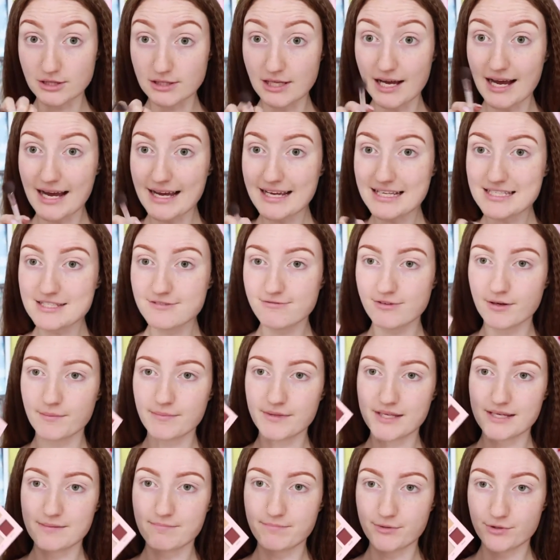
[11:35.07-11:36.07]
Lies
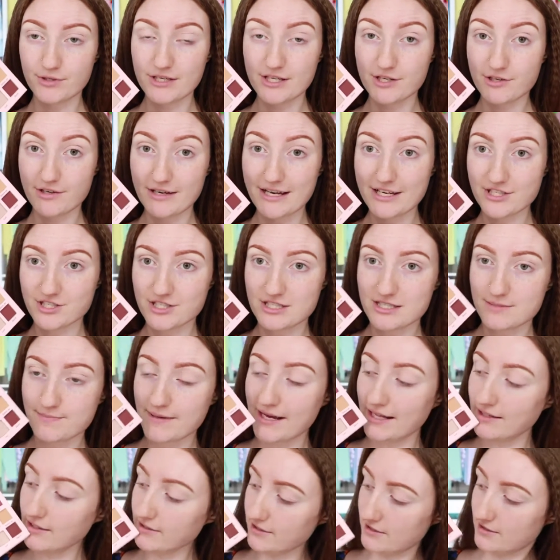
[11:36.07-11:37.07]
from the Beauty Creations
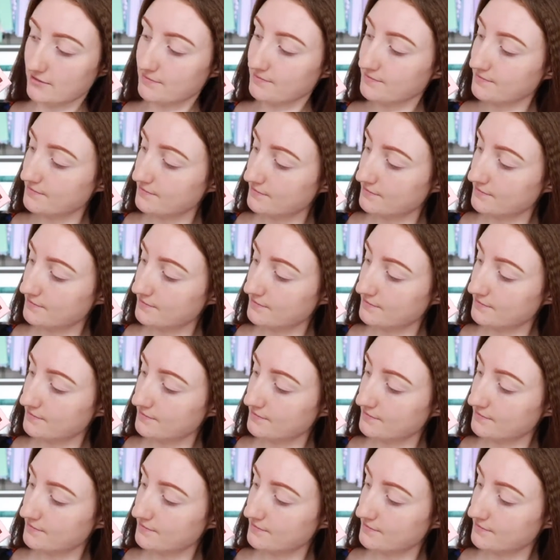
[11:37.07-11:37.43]
palette.